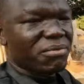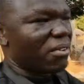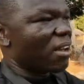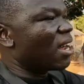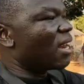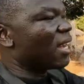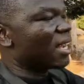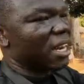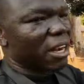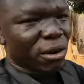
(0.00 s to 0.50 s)

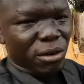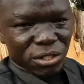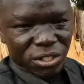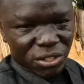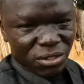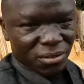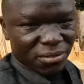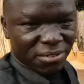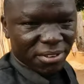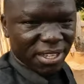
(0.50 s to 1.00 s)
very
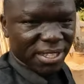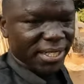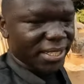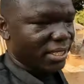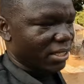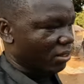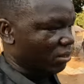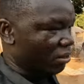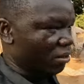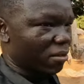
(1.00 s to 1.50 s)
close to
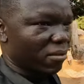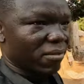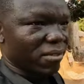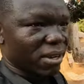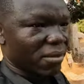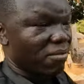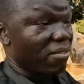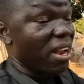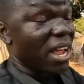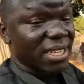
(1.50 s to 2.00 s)
finish. So
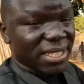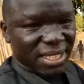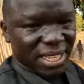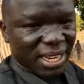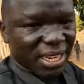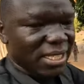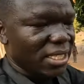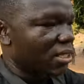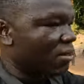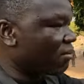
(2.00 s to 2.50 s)
the
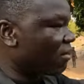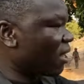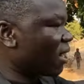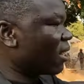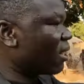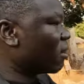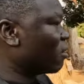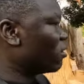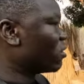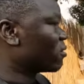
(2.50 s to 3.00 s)
plastering is
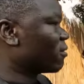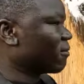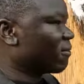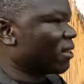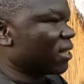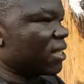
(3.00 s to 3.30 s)
very close to